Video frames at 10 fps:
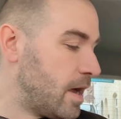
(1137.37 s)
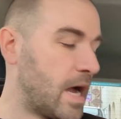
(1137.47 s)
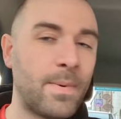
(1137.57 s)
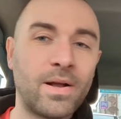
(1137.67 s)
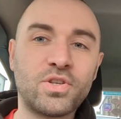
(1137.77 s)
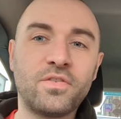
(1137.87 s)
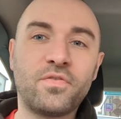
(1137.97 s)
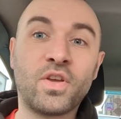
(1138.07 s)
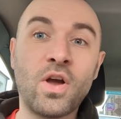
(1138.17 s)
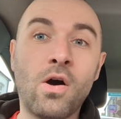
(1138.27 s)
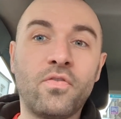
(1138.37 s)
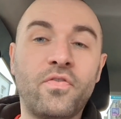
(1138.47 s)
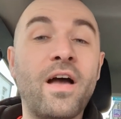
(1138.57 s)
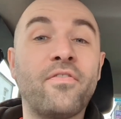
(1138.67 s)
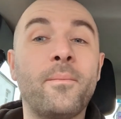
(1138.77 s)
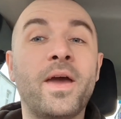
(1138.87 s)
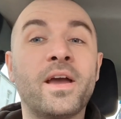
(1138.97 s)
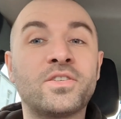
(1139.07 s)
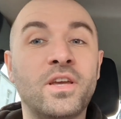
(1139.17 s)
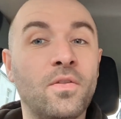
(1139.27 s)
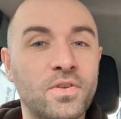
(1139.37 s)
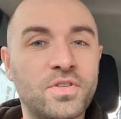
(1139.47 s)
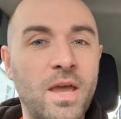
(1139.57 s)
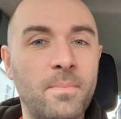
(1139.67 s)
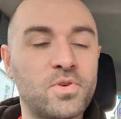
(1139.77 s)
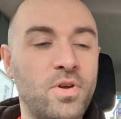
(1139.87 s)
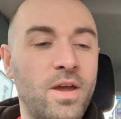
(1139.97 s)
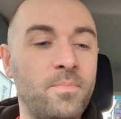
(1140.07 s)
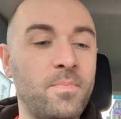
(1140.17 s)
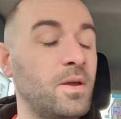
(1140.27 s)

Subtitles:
I imagine if the Golf ever makes it on the same trip,